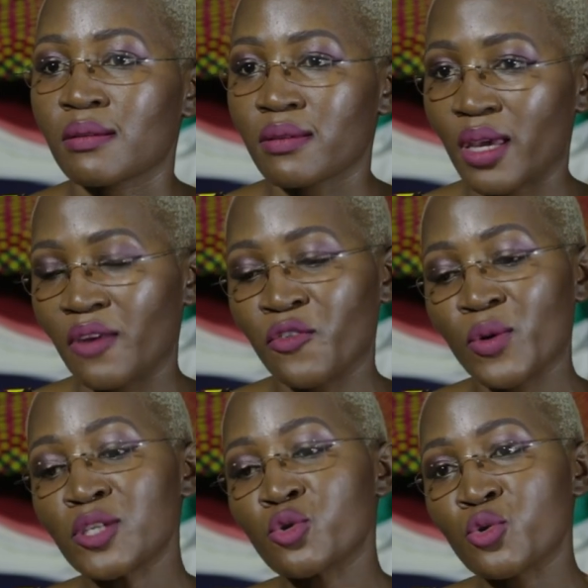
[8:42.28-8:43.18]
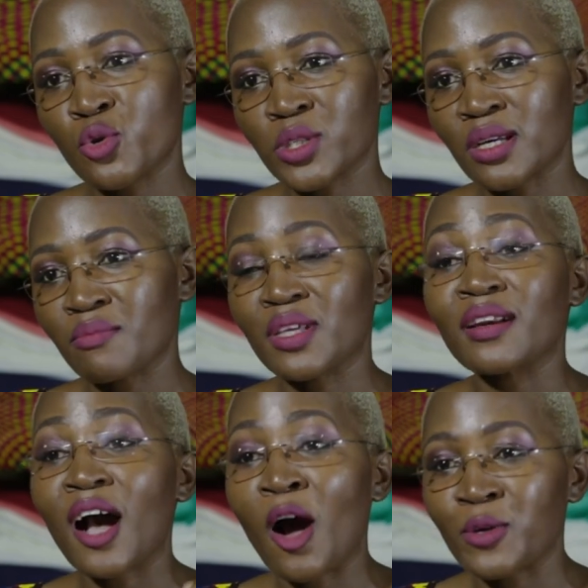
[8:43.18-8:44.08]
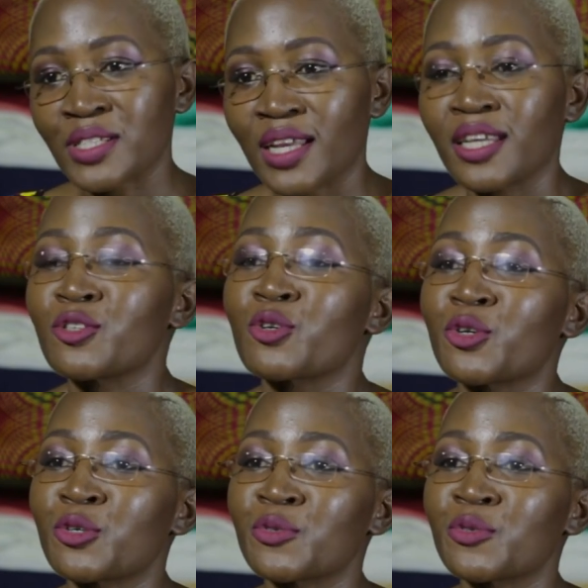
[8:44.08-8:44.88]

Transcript: Yeah, if you want to know something, I'll tell it to you.